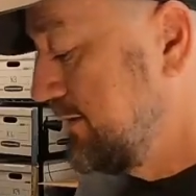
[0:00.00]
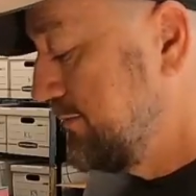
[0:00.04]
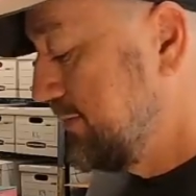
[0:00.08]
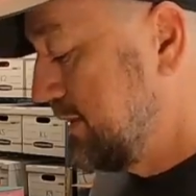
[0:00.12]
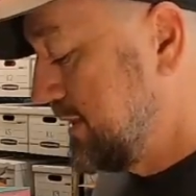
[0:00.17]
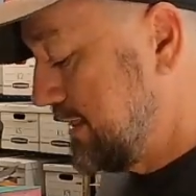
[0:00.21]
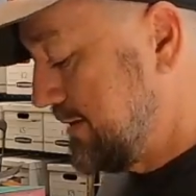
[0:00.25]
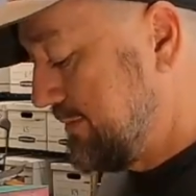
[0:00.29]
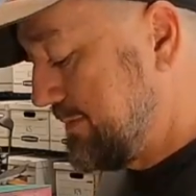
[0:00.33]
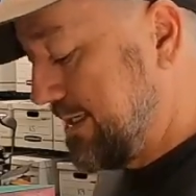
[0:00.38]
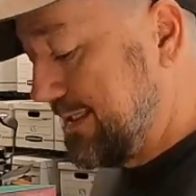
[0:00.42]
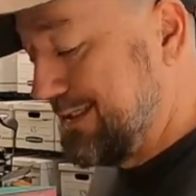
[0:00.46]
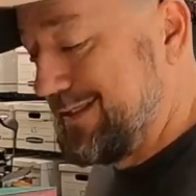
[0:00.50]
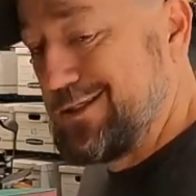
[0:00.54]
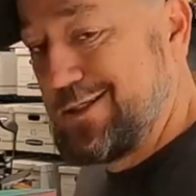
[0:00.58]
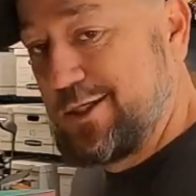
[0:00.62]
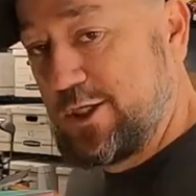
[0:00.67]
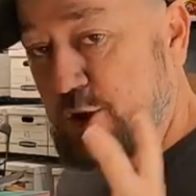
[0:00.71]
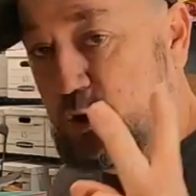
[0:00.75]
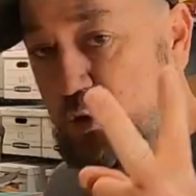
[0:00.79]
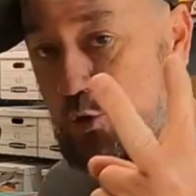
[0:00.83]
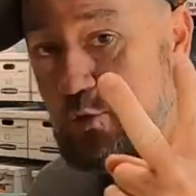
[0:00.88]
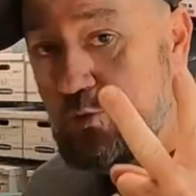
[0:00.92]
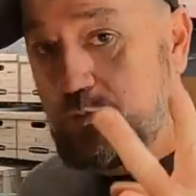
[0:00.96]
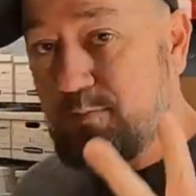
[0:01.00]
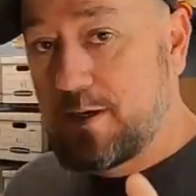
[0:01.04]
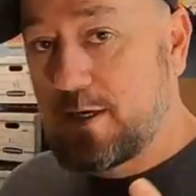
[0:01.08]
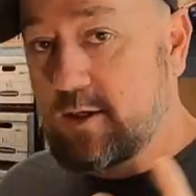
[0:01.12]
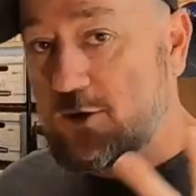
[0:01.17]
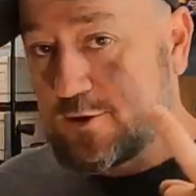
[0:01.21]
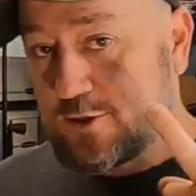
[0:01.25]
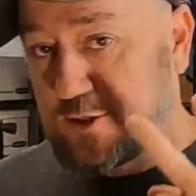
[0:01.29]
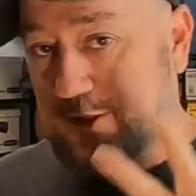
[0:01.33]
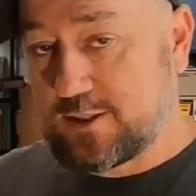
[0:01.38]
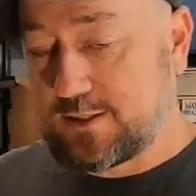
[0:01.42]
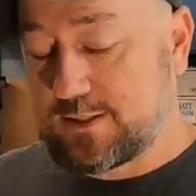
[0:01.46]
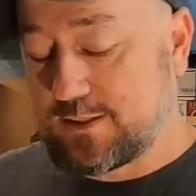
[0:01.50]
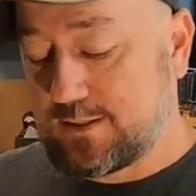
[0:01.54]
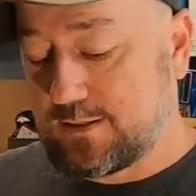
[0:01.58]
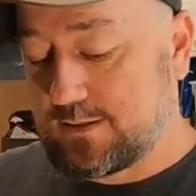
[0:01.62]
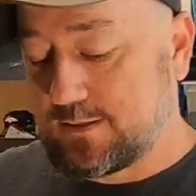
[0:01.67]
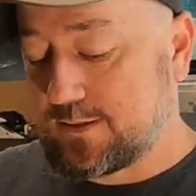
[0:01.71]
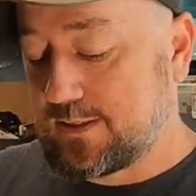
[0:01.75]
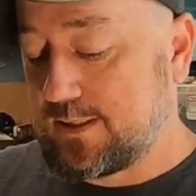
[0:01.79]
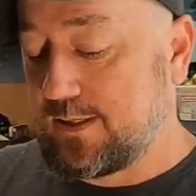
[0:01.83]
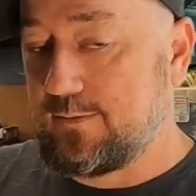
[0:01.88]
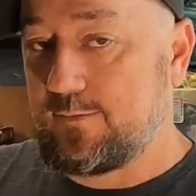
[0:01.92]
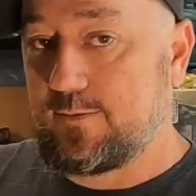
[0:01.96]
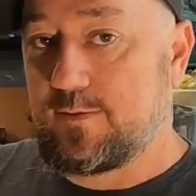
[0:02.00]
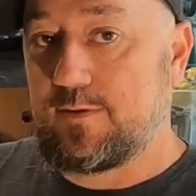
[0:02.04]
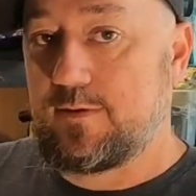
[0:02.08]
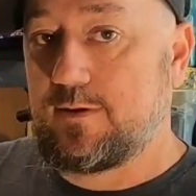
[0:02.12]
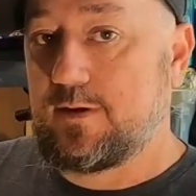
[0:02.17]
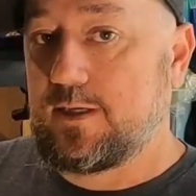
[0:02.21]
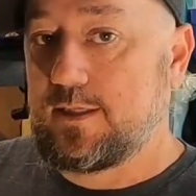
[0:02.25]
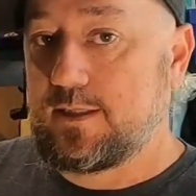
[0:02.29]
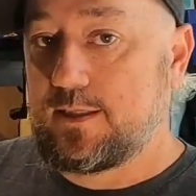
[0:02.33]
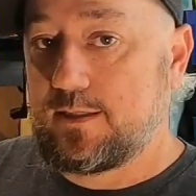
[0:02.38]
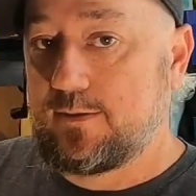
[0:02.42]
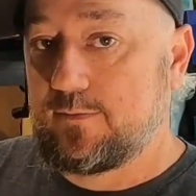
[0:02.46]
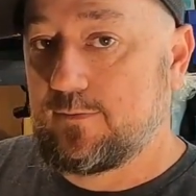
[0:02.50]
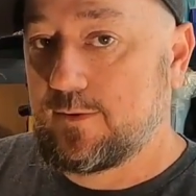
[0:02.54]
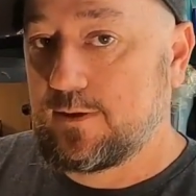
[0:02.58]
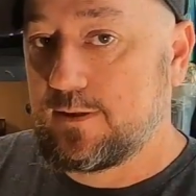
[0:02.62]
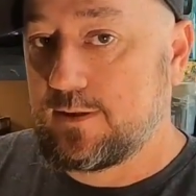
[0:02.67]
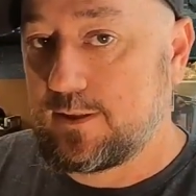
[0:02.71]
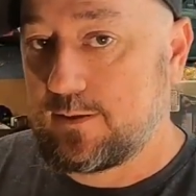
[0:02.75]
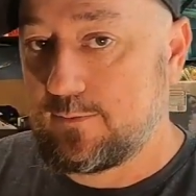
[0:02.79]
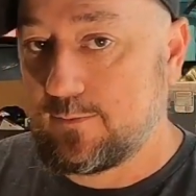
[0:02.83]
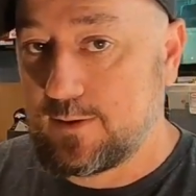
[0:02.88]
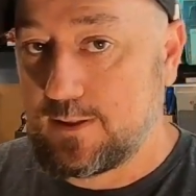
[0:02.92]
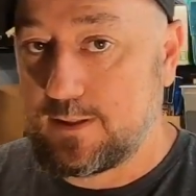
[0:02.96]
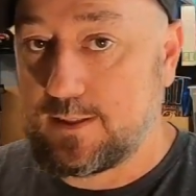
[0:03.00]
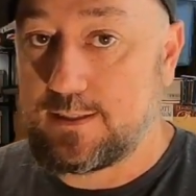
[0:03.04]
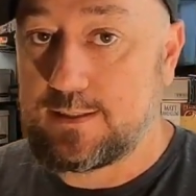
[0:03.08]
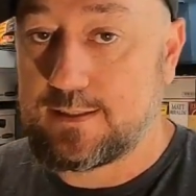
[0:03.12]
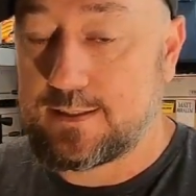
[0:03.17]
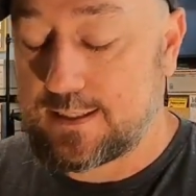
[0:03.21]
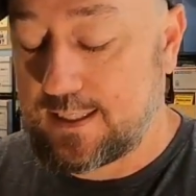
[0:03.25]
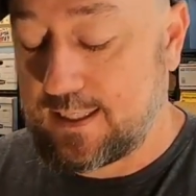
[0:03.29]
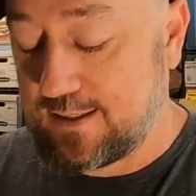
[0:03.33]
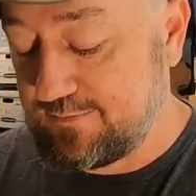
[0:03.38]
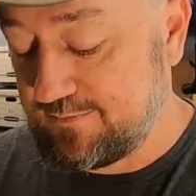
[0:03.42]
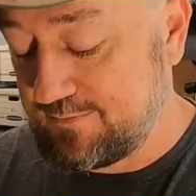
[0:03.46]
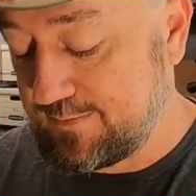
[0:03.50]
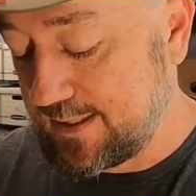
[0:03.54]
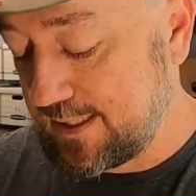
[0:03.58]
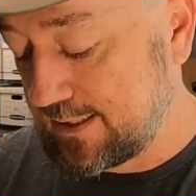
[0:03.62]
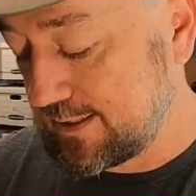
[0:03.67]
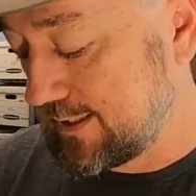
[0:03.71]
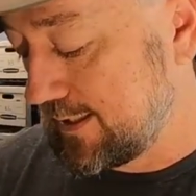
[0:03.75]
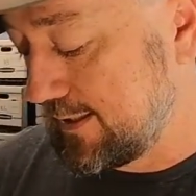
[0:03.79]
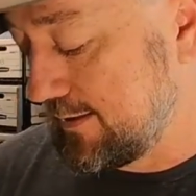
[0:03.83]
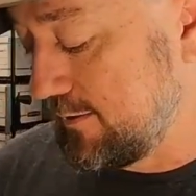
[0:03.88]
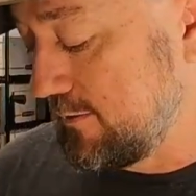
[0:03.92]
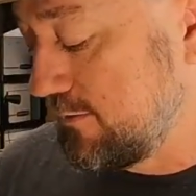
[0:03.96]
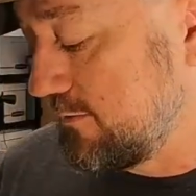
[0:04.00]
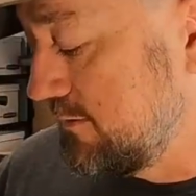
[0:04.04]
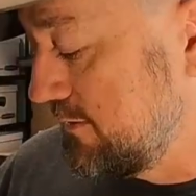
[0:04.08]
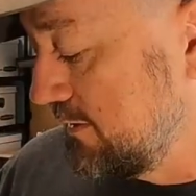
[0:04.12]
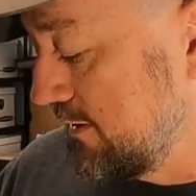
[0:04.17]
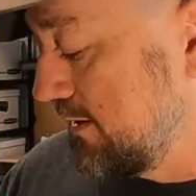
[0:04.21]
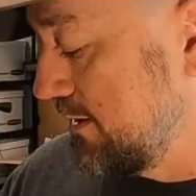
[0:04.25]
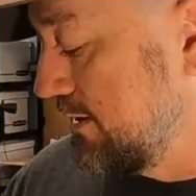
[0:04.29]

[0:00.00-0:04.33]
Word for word: But I made 2 purchases that really, really, really saved my tail.